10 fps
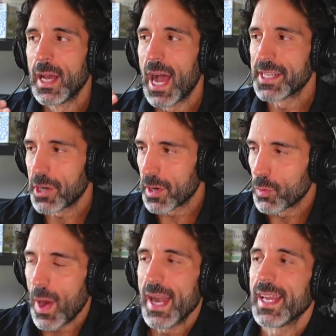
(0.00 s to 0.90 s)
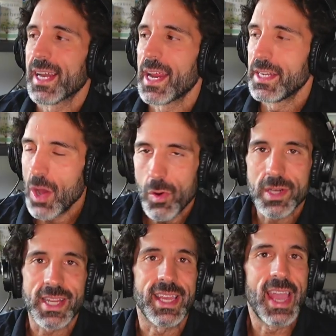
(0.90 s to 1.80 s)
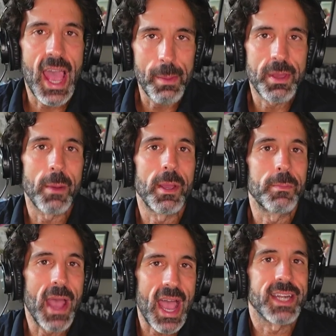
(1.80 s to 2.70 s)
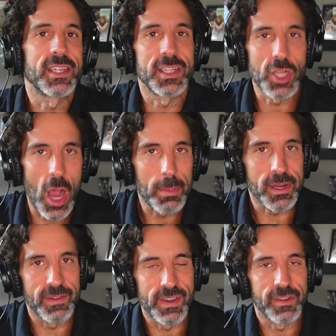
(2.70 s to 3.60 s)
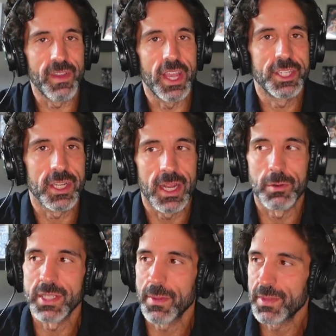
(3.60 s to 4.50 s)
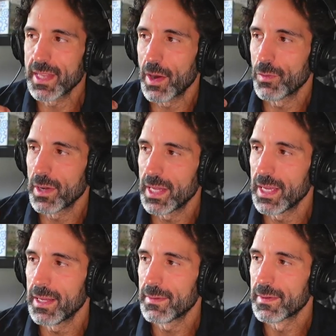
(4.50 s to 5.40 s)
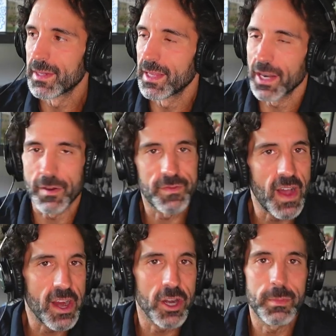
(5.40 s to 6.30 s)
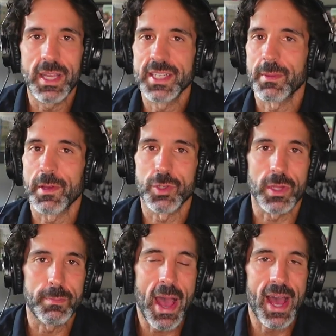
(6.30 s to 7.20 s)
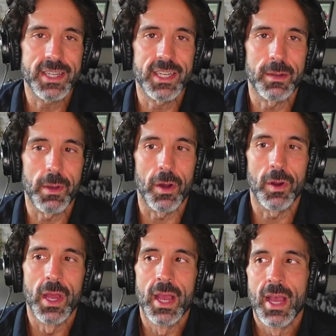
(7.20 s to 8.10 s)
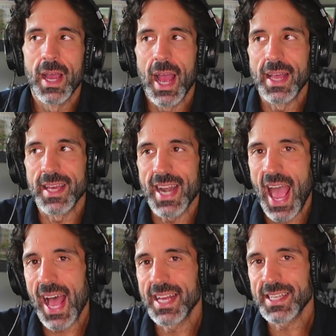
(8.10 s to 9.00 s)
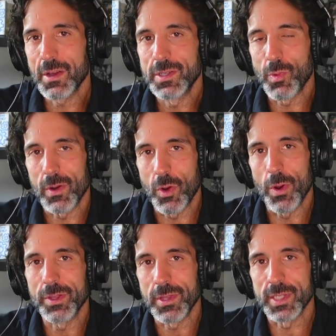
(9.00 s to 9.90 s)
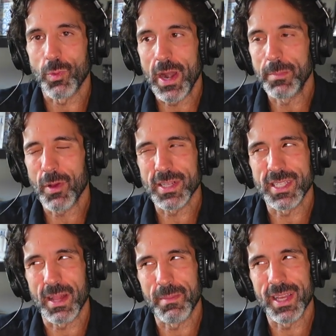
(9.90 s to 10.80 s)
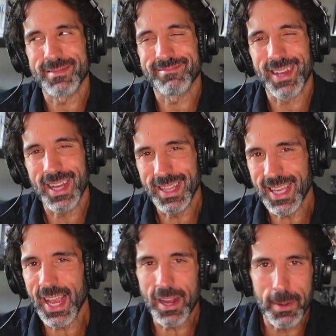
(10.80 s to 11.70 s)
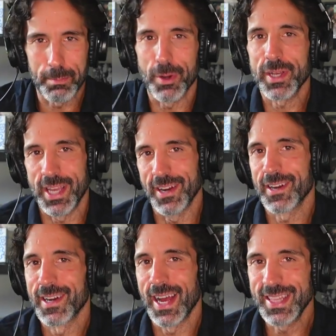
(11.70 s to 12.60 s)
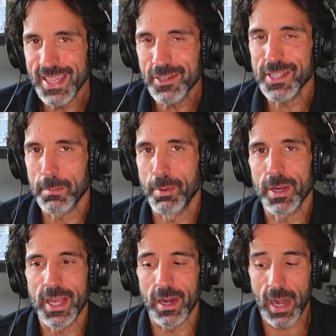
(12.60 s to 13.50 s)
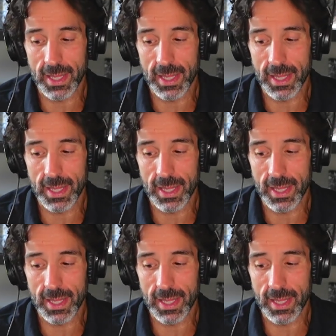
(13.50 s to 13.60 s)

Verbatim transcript: I started writing and I noticed I kept coming back to the topic of innovation. It was something that really lit a fire in me, something I was really passionate about. And then as I was going through this writing process, I'm like, I think I got a book here. I think there's a book here.